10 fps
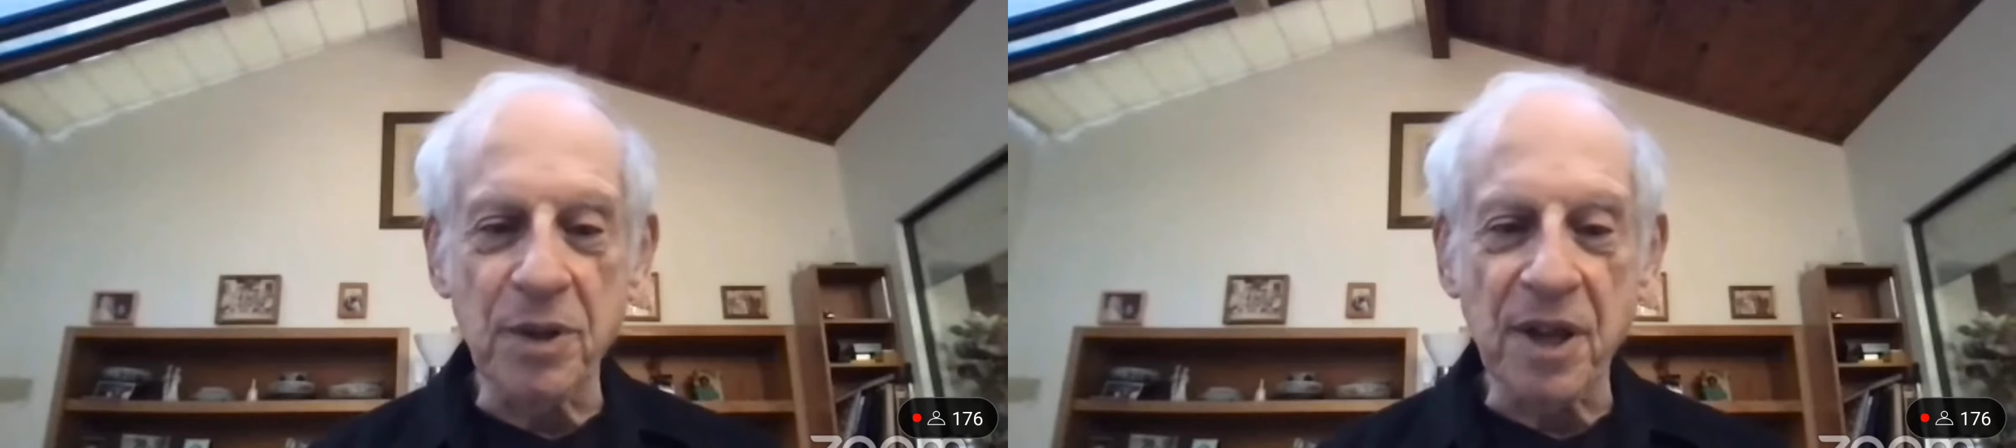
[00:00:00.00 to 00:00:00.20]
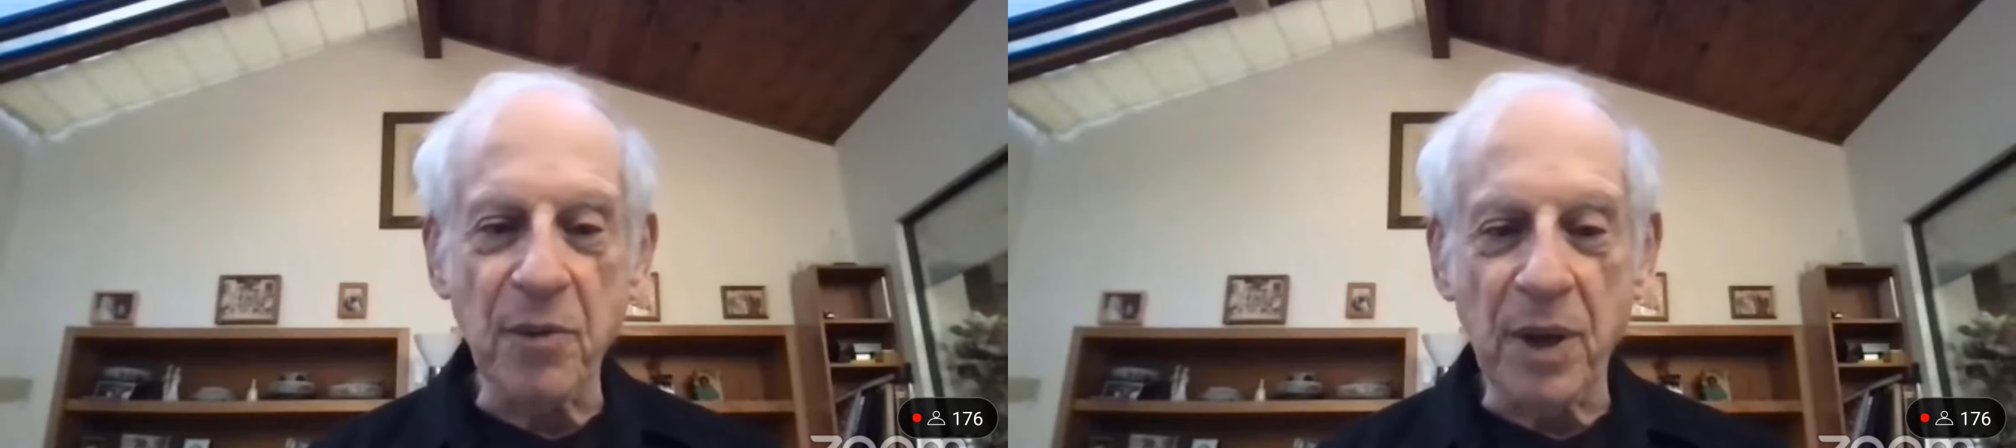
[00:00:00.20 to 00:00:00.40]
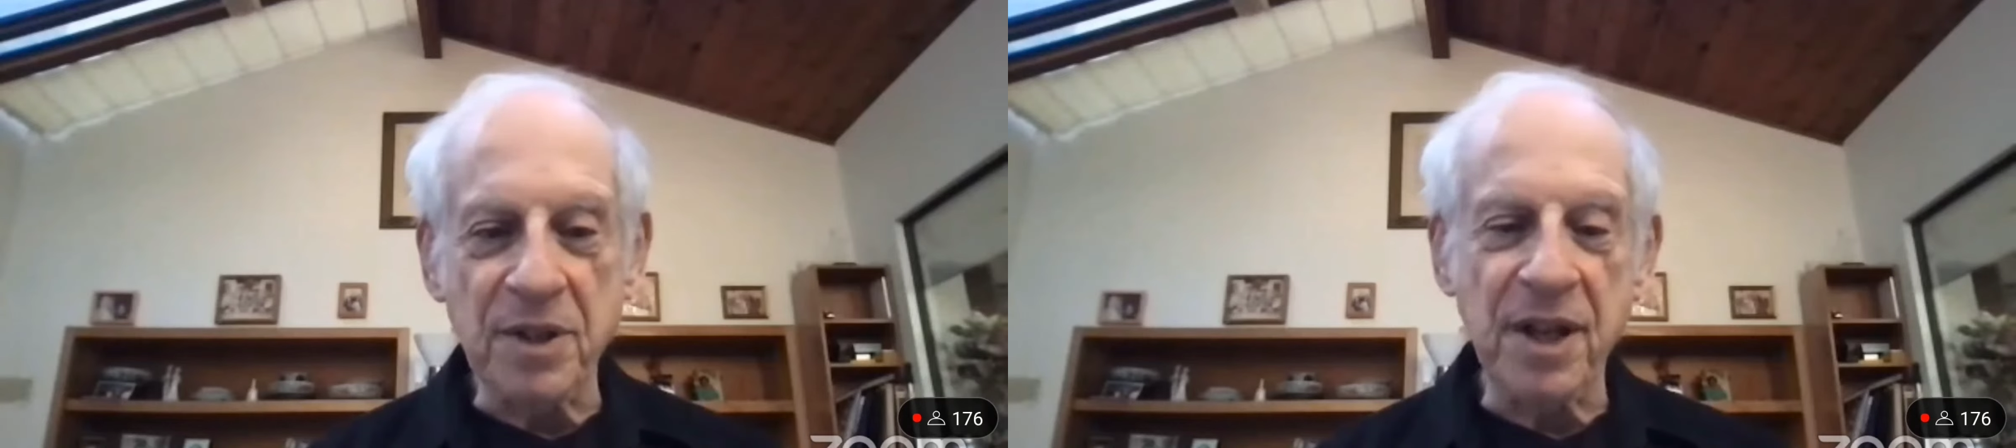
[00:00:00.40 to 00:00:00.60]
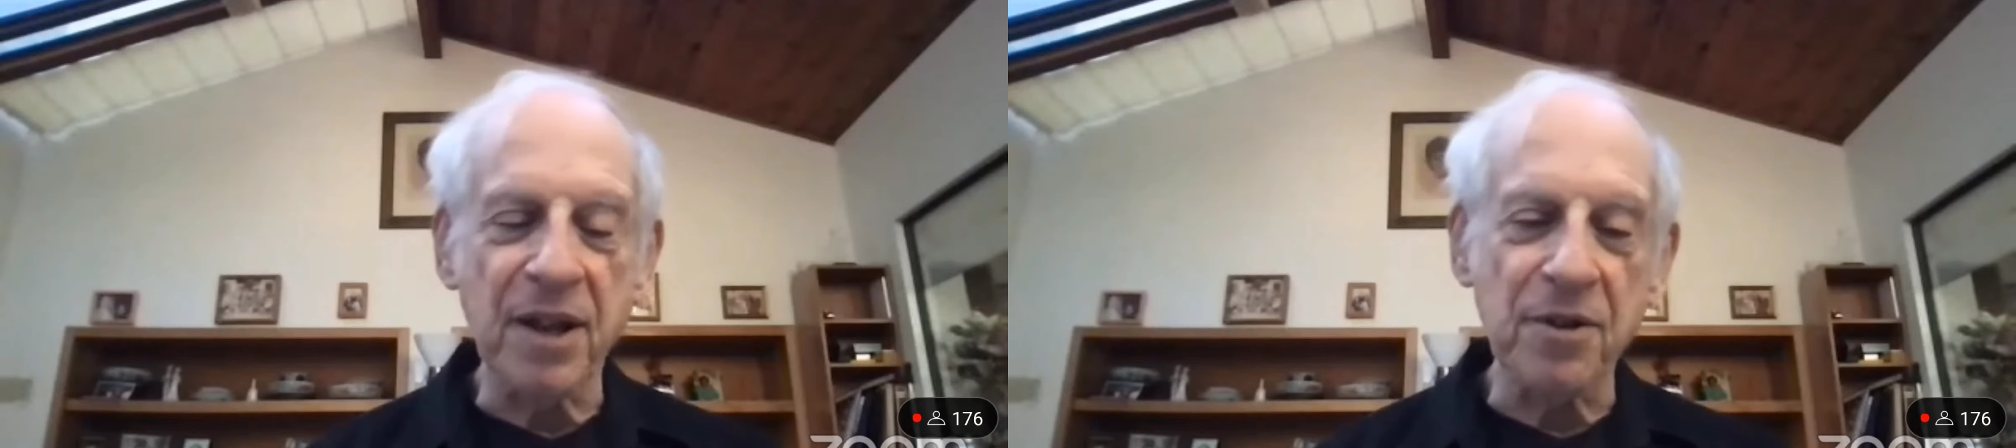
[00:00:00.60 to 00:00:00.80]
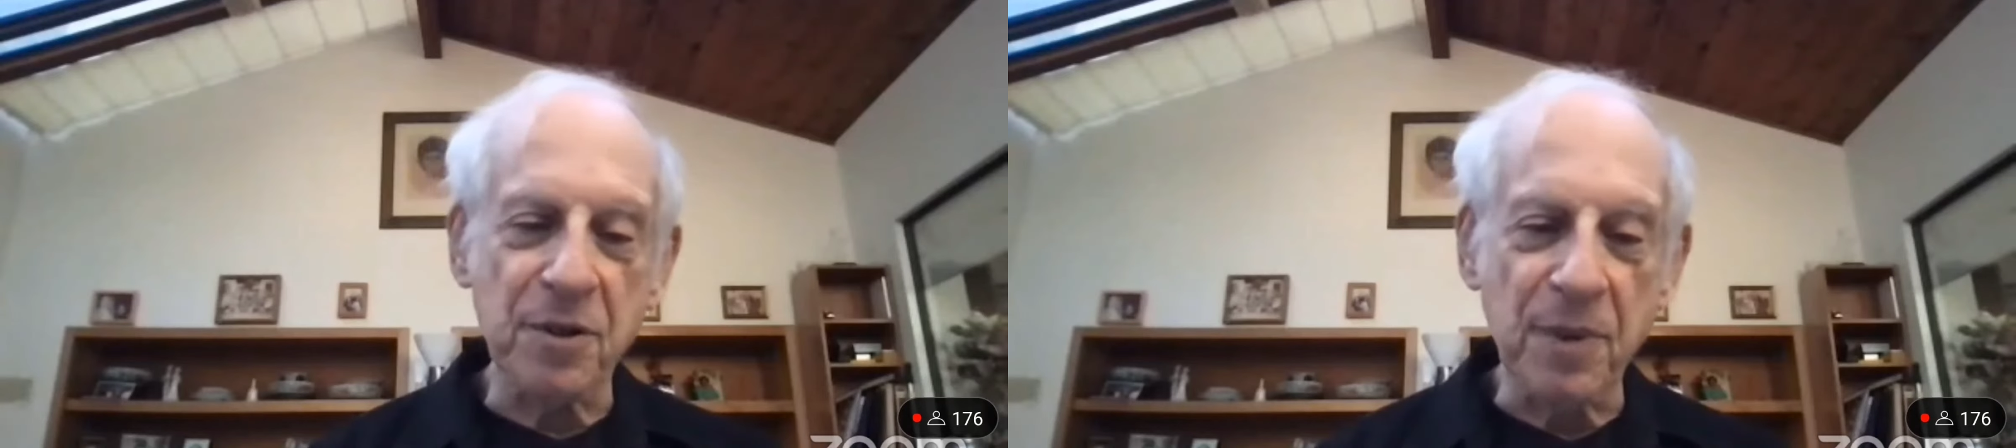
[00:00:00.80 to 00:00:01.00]
on Wednesday, you're
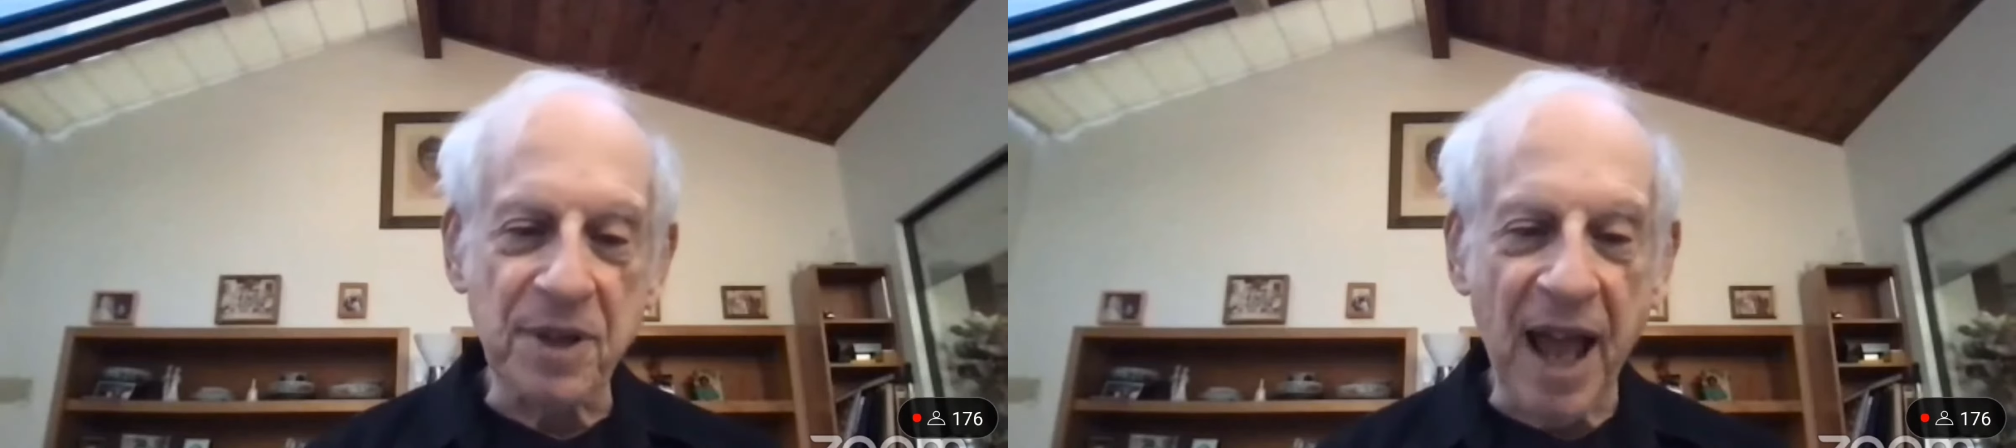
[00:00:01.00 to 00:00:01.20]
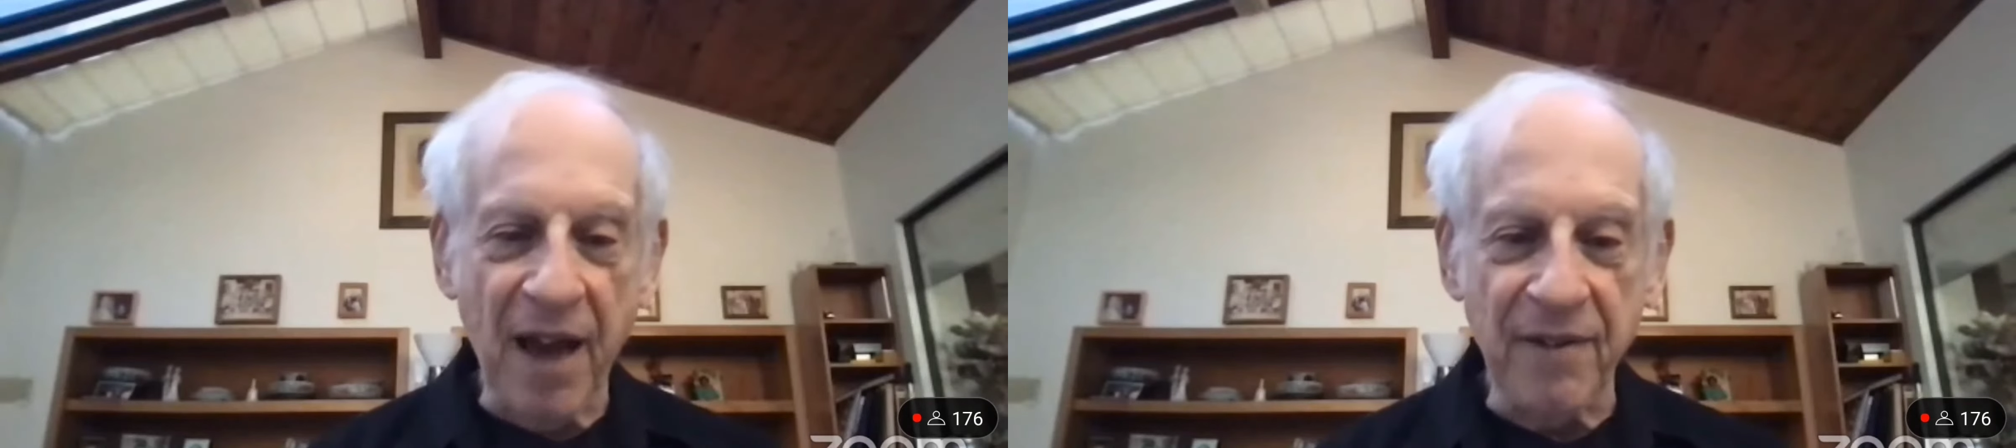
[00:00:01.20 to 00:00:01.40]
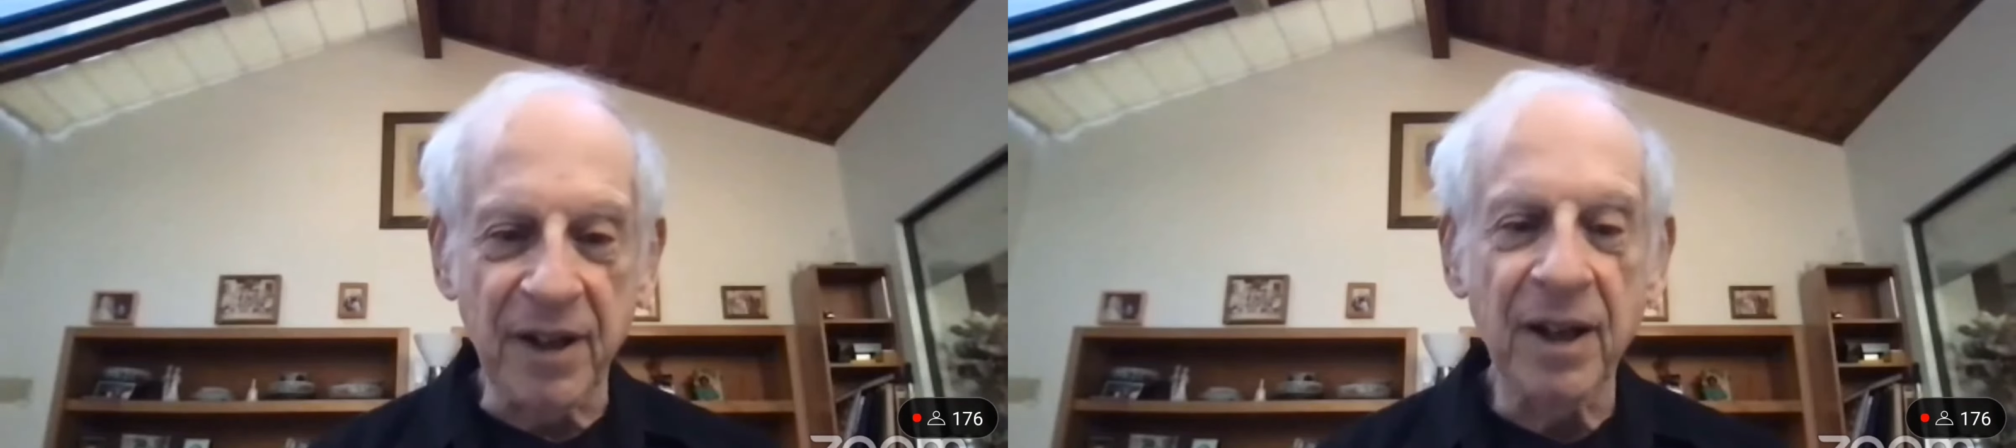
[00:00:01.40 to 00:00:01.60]
supposed to have it.